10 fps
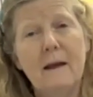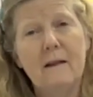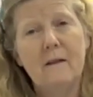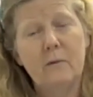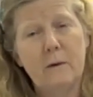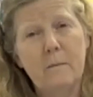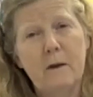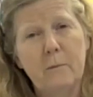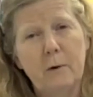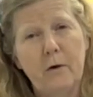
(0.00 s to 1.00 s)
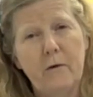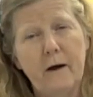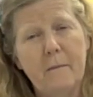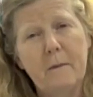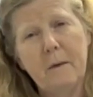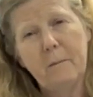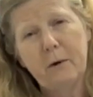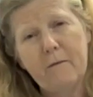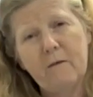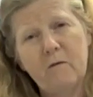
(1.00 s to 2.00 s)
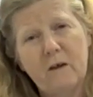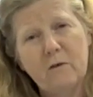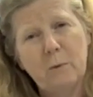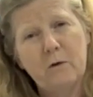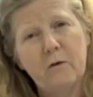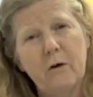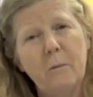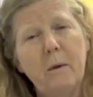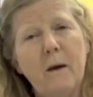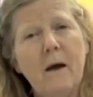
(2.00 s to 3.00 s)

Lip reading: in the 3-month program in my private Facebook group.